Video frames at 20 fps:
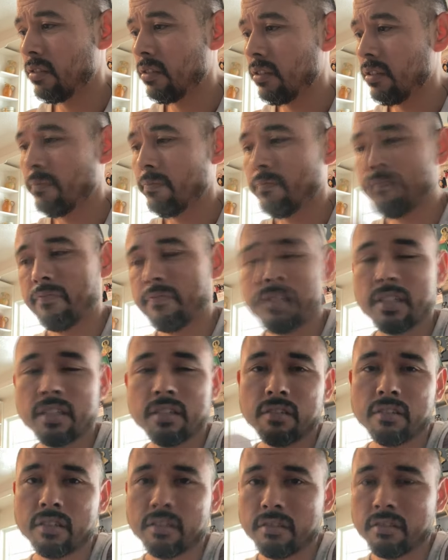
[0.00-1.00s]
Yep,
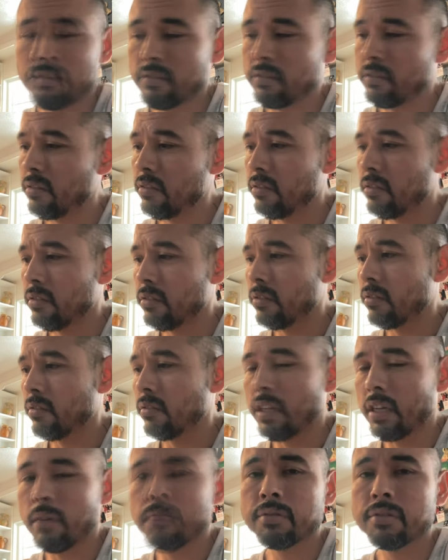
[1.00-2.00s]
there it is.
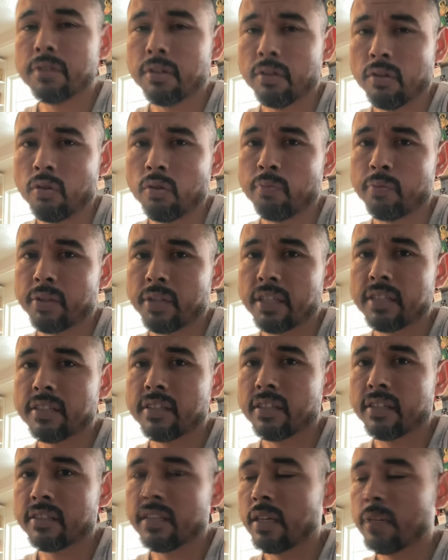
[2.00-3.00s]
So that was the hope. That's
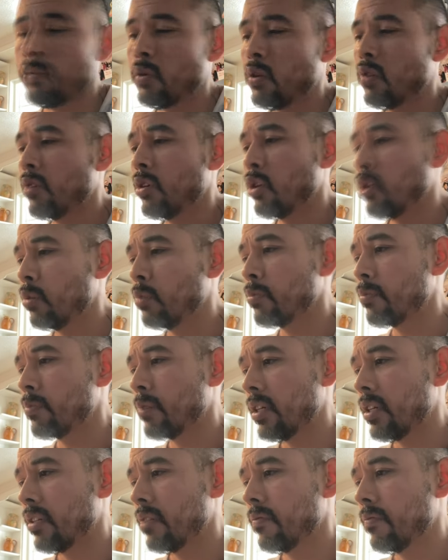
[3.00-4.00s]
an example of a hope
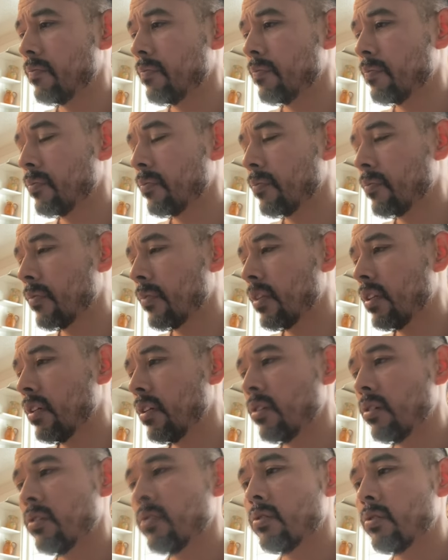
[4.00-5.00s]
spot.
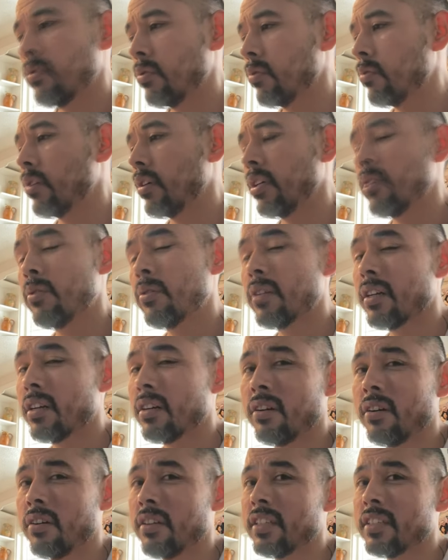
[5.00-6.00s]
And you can
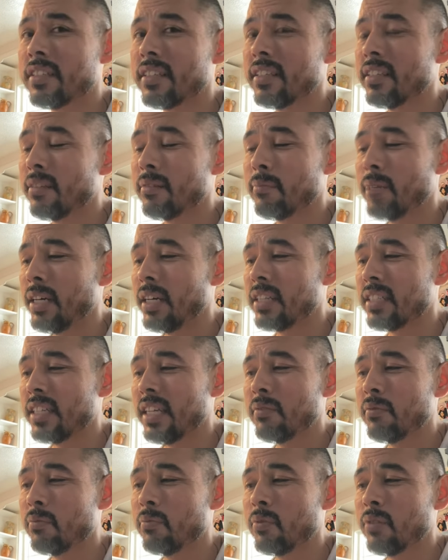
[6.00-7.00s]
call this in the match. I
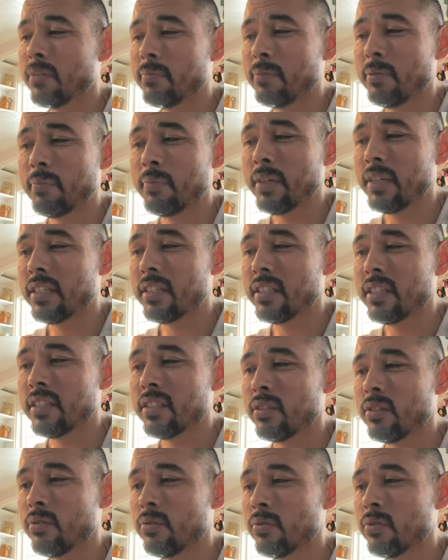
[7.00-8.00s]
haven't really been paying
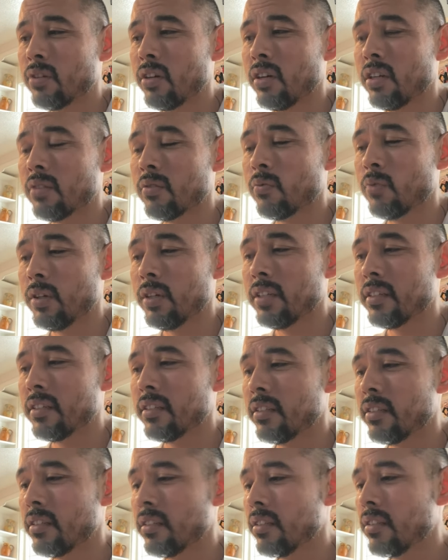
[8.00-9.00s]
attention to who's calling what.